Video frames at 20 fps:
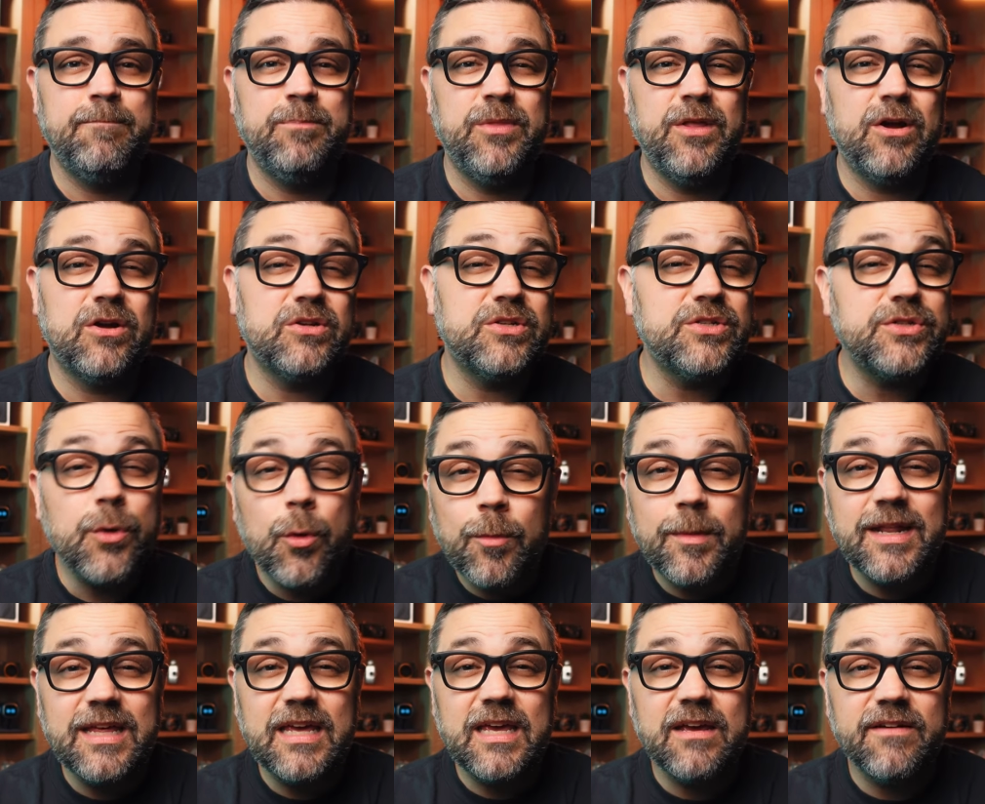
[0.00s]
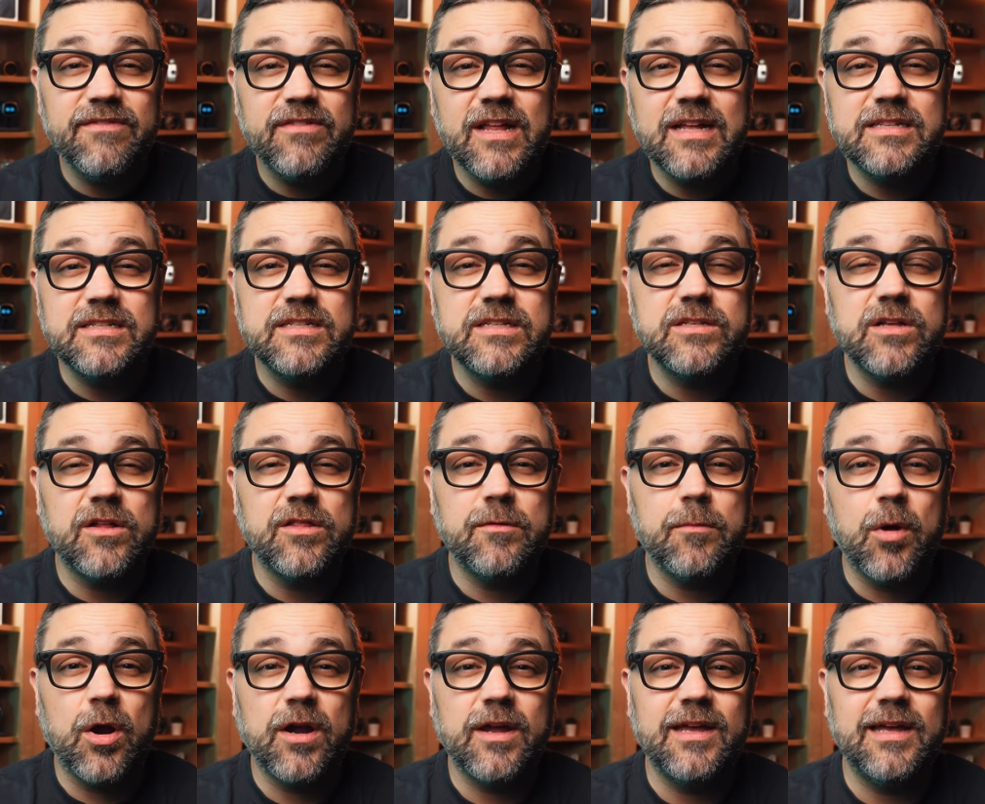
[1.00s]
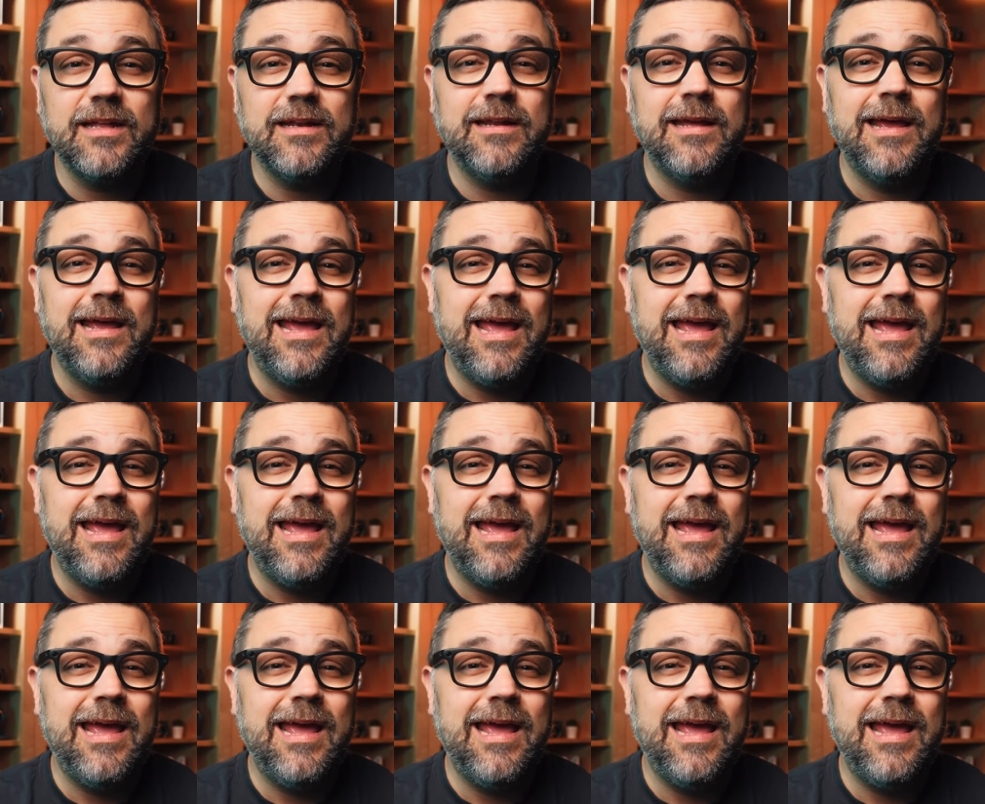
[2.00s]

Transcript: There are so many EF lenses on the market